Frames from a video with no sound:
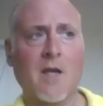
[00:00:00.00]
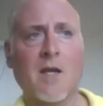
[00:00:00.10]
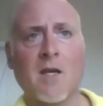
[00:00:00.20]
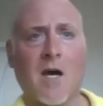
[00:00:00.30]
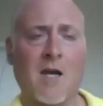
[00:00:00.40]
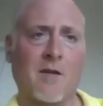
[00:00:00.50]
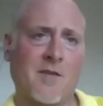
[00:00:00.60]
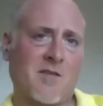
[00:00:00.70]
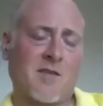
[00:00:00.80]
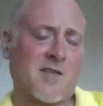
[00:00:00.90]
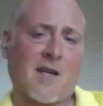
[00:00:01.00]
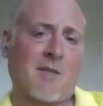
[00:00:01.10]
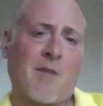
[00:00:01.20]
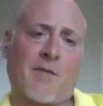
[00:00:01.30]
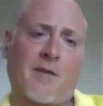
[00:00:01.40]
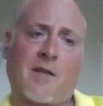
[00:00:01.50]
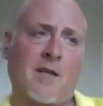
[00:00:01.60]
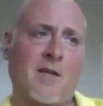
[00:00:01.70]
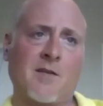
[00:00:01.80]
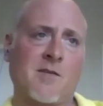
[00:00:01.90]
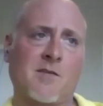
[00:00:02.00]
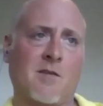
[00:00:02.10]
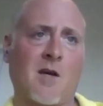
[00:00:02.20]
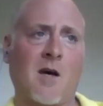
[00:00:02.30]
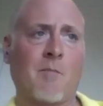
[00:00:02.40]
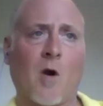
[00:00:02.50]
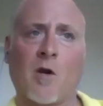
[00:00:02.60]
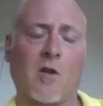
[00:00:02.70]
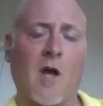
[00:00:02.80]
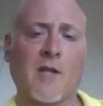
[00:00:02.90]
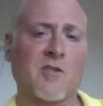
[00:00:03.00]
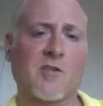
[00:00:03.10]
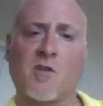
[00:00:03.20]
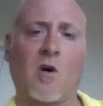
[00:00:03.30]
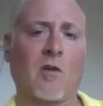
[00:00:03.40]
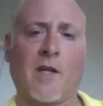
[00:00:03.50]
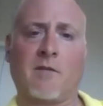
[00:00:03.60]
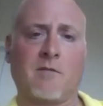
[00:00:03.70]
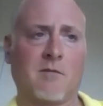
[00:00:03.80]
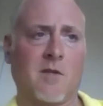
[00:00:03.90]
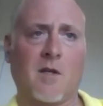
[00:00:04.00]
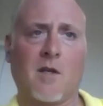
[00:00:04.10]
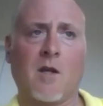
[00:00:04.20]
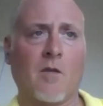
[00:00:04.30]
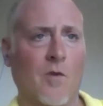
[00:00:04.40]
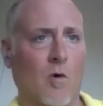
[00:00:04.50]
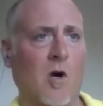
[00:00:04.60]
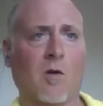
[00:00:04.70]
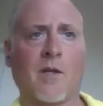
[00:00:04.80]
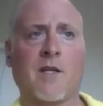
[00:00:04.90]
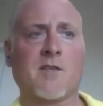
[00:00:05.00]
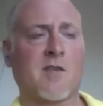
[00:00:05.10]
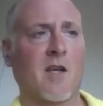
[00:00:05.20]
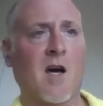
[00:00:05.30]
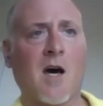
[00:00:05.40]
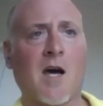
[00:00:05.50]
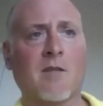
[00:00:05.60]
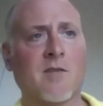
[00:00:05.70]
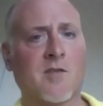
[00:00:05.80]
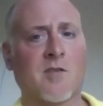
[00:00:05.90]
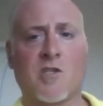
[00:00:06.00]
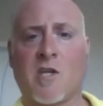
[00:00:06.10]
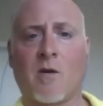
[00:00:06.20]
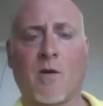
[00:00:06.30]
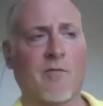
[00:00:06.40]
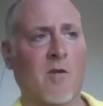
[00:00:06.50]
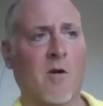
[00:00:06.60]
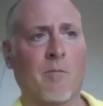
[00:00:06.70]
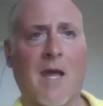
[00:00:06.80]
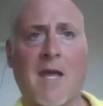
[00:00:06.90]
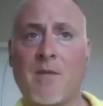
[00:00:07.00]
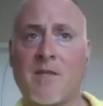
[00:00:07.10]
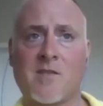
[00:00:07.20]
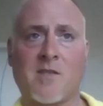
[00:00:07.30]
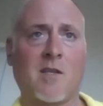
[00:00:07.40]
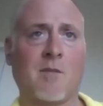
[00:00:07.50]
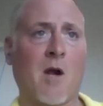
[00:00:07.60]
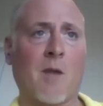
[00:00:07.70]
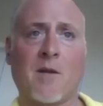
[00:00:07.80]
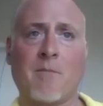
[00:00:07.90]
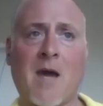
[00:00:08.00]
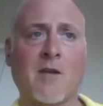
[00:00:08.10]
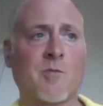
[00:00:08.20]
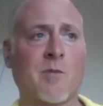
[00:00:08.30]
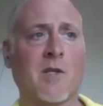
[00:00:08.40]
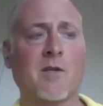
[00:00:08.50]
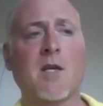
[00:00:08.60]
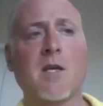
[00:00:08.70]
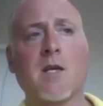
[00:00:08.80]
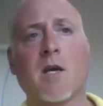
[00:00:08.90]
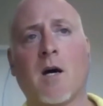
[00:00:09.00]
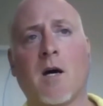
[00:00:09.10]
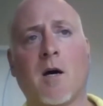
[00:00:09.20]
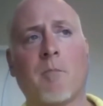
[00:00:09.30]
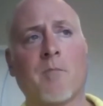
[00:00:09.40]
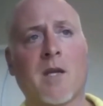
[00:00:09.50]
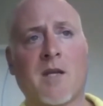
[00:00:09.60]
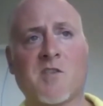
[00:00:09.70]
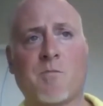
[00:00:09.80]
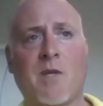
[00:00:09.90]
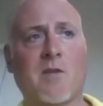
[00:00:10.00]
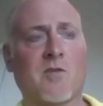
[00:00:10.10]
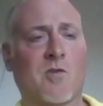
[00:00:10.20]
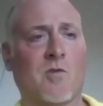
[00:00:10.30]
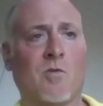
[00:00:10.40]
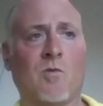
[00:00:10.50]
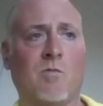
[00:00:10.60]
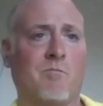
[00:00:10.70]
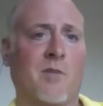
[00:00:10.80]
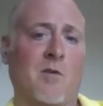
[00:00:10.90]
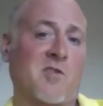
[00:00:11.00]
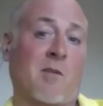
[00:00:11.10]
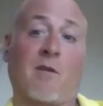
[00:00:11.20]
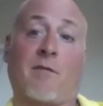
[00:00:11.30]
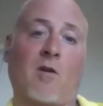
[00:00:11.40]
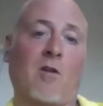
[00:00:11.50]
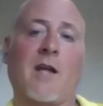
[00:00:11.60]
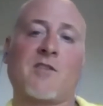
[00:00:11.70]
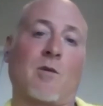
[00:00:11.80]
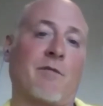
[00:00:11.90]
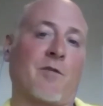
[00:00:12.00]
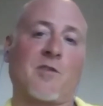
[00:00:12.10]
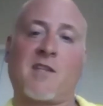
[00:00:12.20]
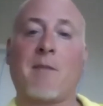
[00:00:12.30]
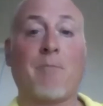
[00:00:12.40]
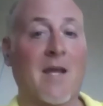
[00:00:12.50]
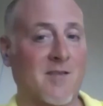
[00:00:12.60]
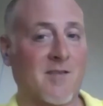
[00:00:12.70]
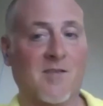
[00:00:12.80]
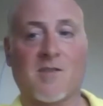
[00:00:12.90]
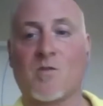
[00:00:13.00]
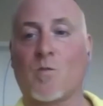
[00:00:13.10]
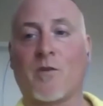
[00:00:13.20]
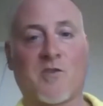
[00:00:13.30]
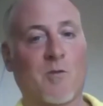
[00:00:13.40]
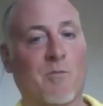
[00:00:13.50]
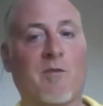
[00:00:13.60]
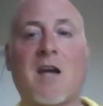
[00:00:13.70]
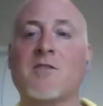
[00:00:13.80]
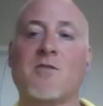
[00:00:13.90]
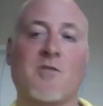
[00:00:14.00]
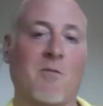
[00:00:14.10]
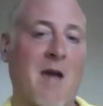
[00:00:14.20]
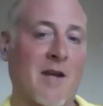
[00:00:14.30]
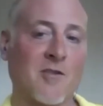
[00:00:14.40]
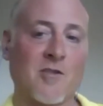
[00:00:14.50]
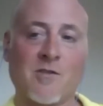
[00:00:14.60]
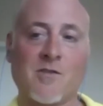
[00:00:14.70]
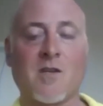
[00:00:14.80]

The second method is our clients just call in. They'll call in and say, "Hi, this is Jerry from ABC Property Management. Can I speak to," some of our clients are on first name basis with our supervisors or managers.